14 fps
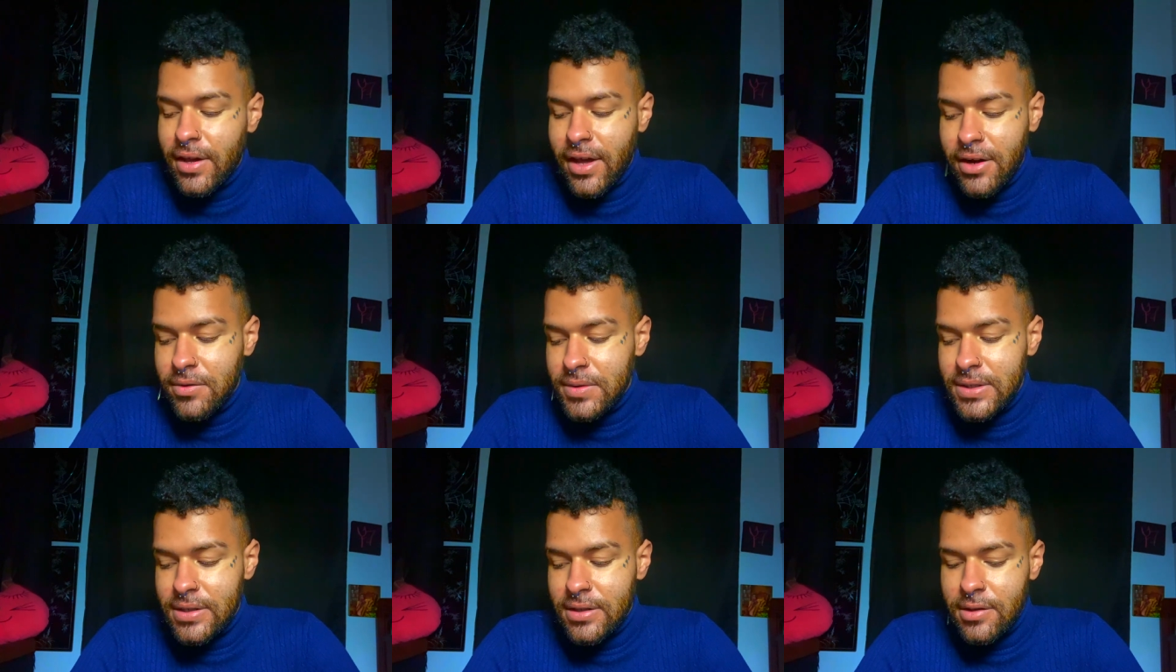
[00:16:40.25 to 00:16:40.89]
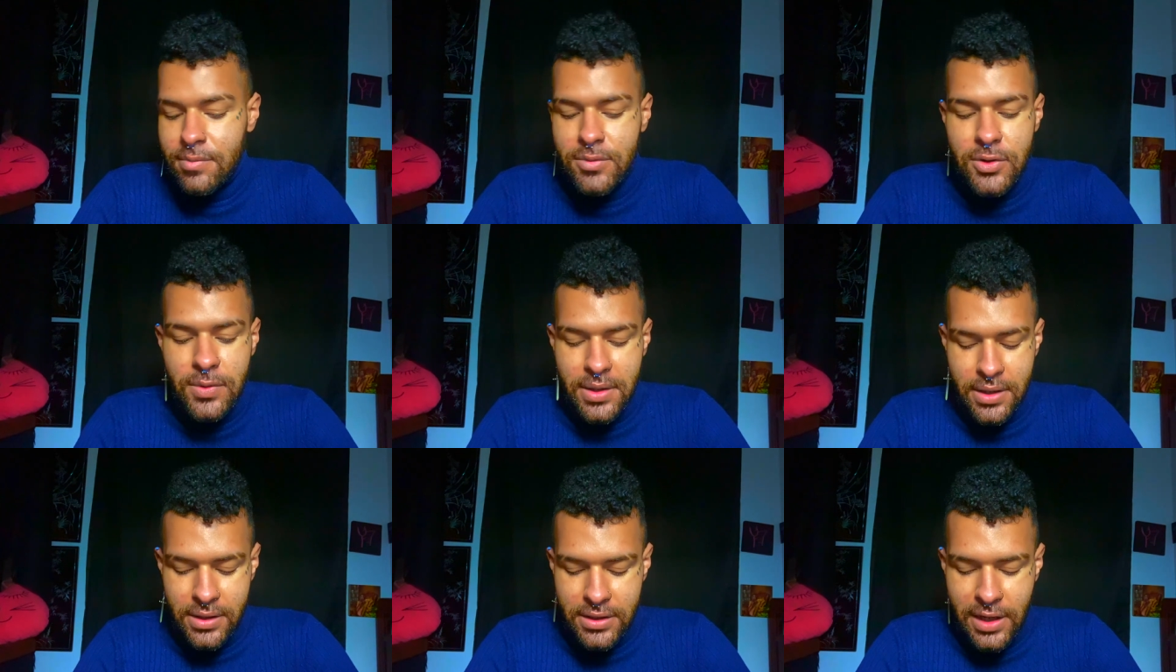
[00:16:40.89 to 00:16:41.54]
I don't see them
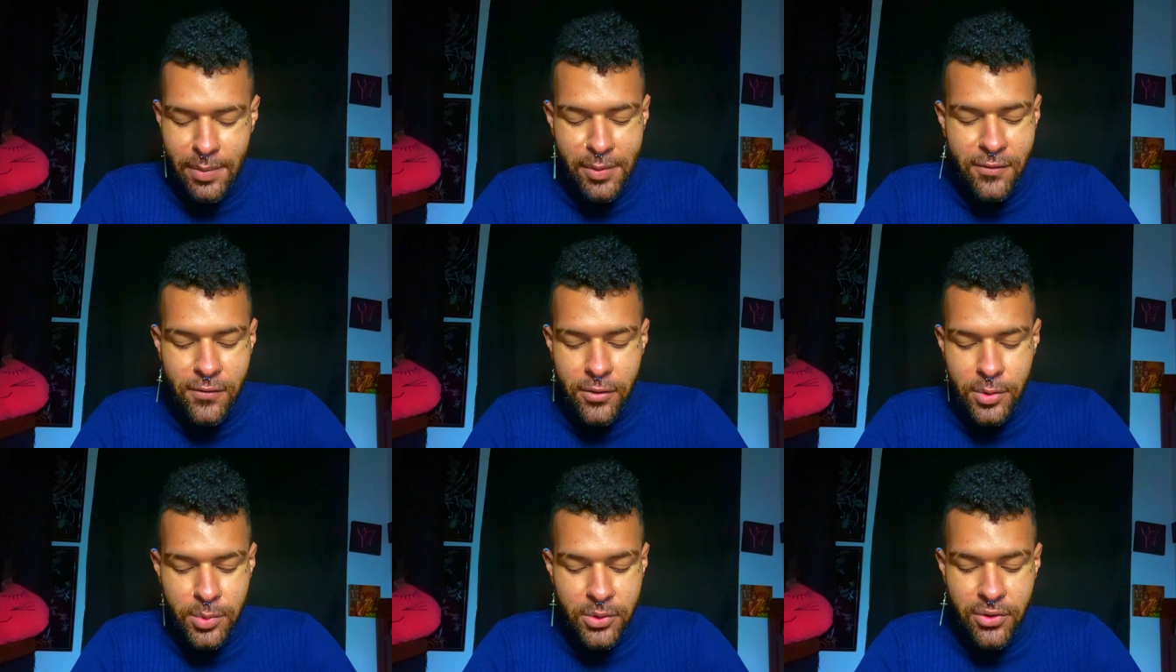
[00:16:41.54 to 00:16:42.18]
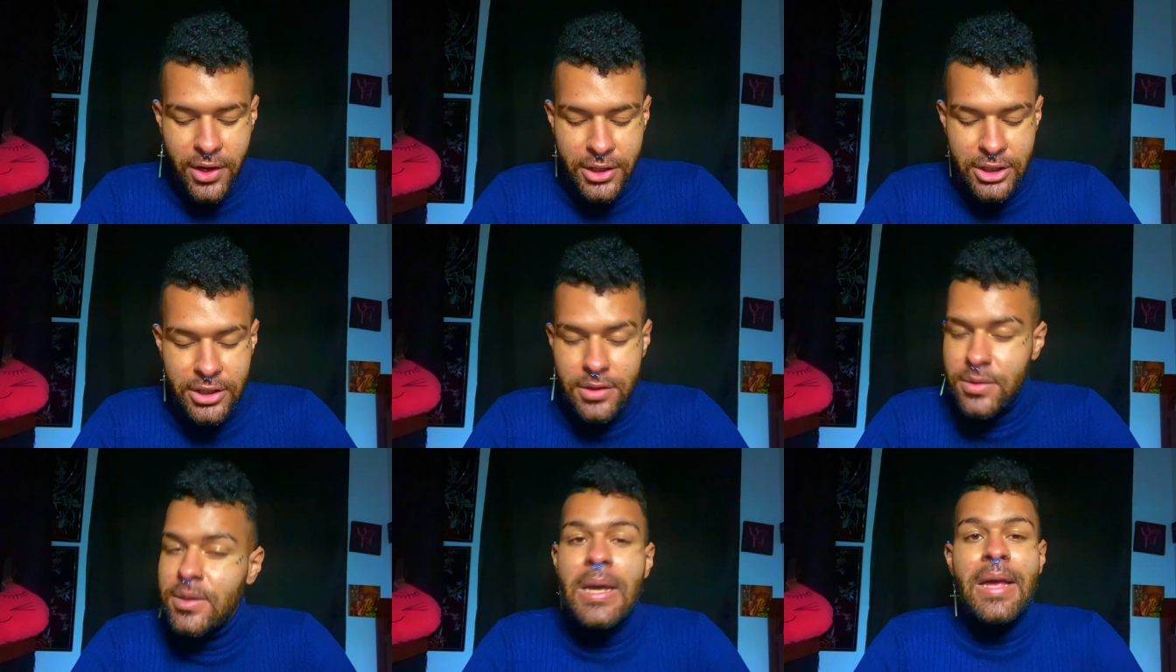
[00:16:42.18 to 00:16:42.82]
doing any type of forward
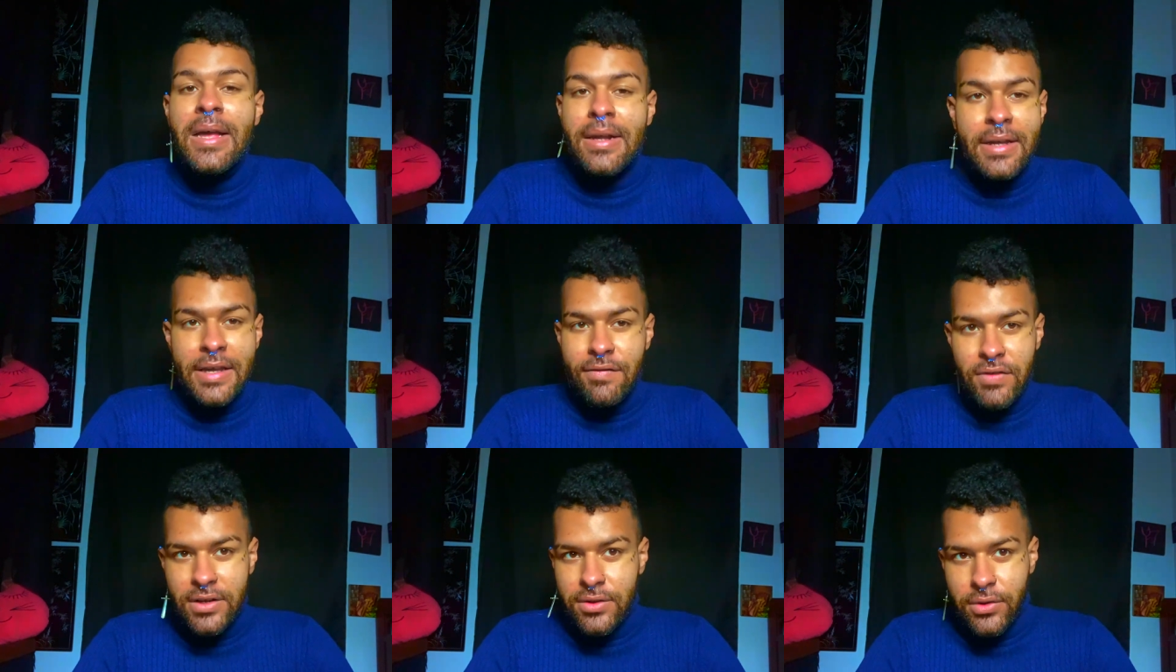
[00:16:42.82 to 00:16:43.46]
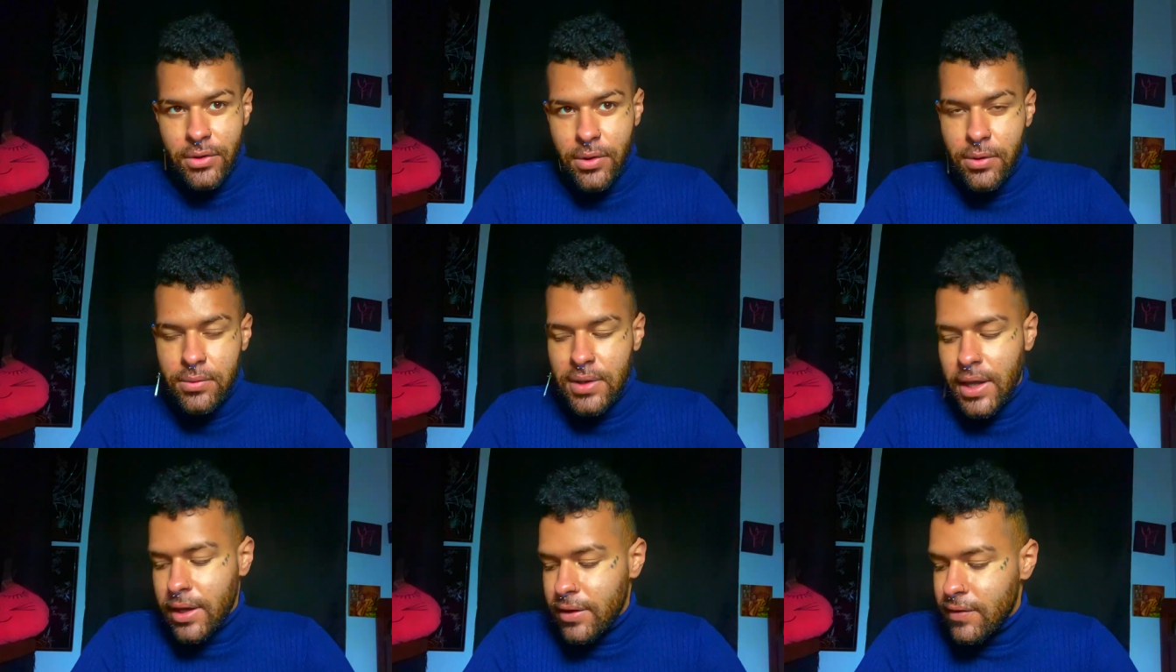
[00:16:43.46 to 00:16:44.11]
progression, even in their own
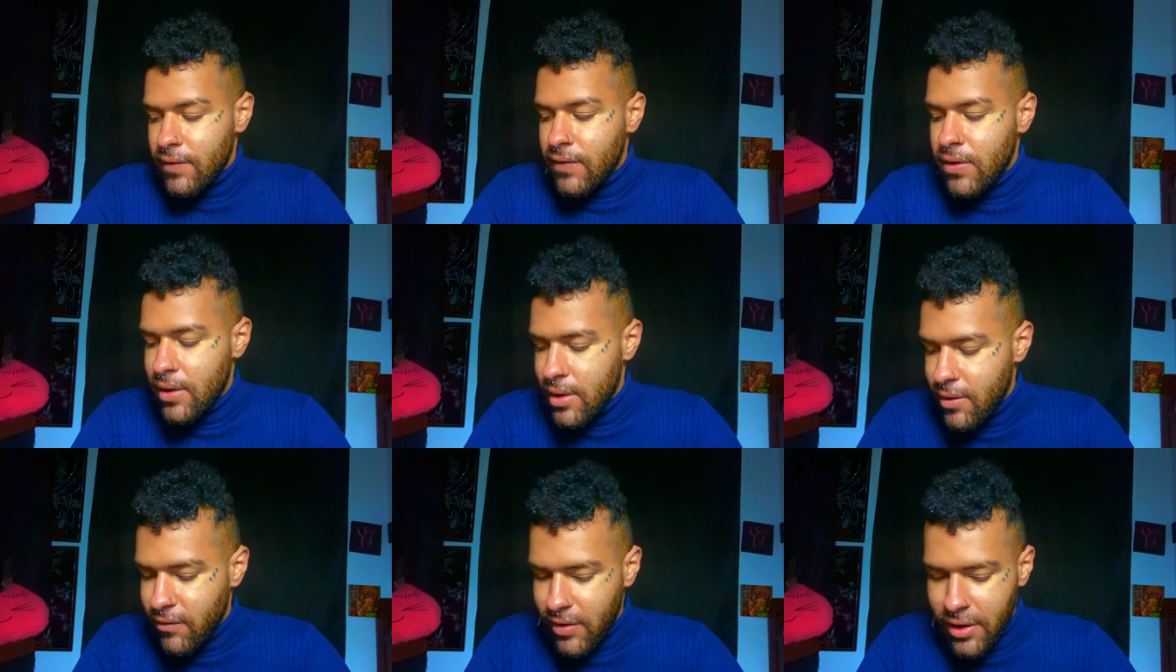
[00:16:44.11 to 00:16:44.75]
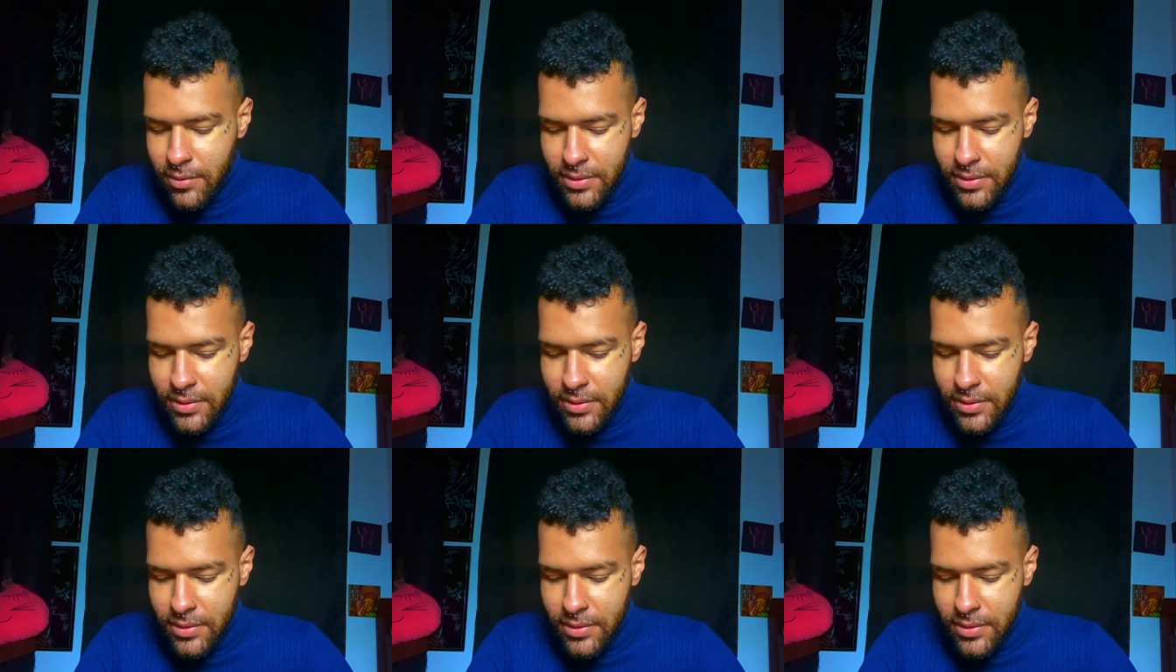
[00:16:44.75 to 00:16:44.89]
life, right?